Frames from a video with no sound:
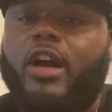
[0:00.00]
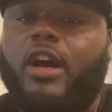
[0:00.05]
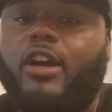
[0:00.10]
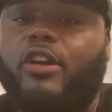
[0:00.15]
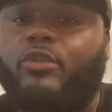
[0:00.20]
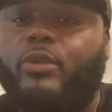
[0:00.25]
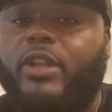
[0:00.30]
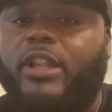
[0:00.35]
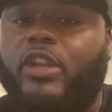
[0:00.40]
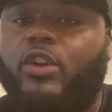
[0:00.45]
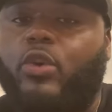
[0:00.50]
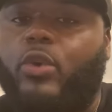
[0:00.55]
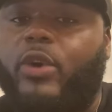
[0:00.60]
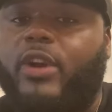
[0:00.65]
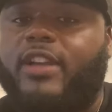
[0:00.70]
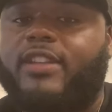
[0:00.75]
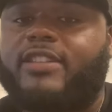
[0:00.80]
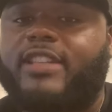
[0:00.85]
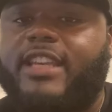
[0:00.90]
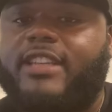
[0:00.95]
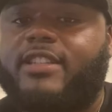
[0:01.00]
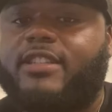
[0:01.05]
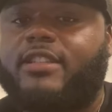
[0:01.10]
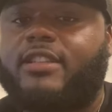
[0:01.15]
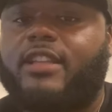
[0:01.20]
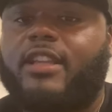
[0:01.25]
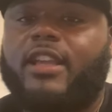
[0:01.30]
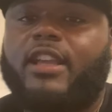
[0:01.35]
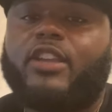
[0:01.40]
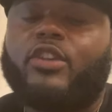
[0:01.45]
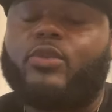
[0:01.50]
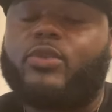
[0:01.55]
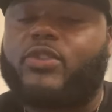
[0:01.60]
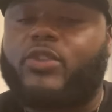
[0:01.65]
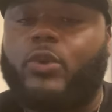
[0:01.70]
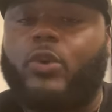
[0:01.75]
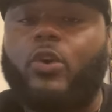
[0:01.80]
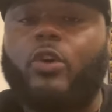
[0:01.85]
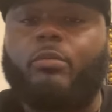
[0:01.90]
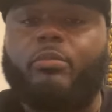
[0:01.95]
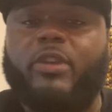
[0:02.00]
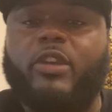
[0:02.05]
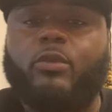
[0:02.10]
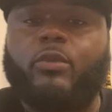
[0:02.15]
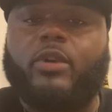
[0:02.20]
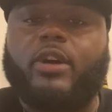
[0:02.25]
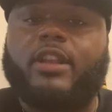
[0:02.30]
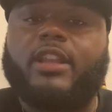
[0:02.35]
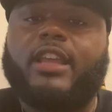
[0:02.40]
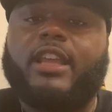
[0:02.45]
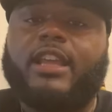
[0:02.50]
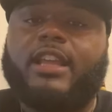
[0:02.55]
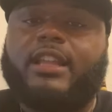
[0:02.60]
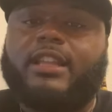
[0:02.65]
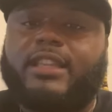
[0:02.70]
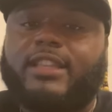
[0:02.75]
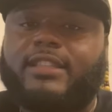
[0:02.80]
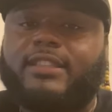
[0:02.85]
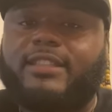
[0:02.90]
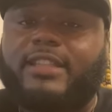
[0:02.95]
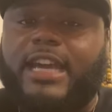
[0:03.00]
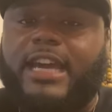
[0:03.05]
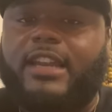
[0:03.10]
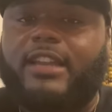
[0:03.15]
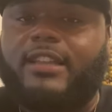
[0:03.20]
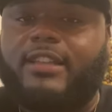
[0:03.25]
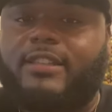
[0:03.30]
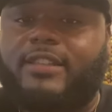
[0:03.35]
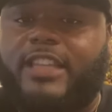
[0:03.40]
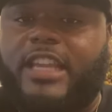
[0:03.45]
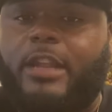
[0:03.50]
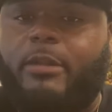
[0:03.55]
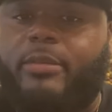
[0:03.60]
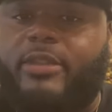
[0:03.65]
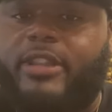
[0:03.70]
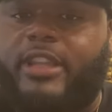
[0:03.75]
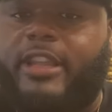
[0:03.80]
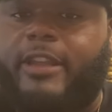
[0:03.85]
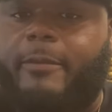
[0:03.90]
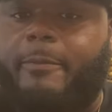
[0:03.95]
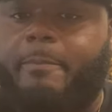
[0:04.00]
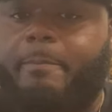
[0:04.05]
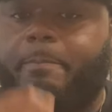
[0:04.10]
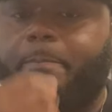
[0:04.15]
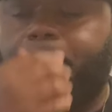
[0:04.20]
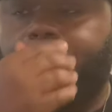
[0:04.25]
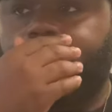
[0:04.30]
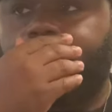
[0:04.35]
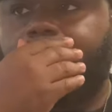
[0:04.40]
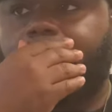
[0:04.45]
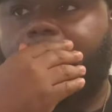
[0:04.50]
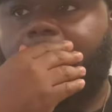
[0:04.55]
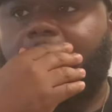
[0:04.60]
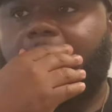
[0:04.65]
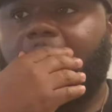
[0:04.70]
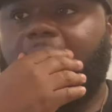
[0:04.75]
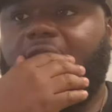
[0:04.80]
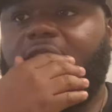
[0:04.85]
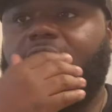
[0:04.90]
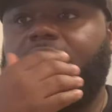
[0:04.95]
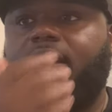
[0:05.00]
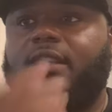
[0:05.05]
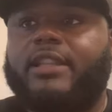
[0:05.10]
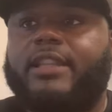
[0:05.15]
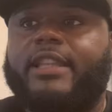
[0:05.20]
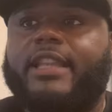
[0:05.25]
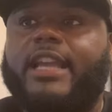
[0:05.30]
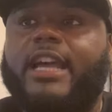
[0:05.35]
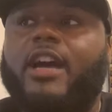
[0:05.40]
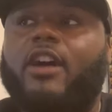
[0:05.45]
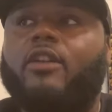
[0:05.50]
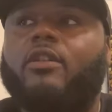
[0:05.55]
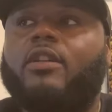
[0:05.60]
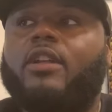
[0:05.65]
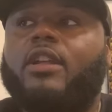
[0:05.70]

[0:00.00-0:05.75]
a Greek-led organization, you're still going to be one. This is kind of the same thing. Now,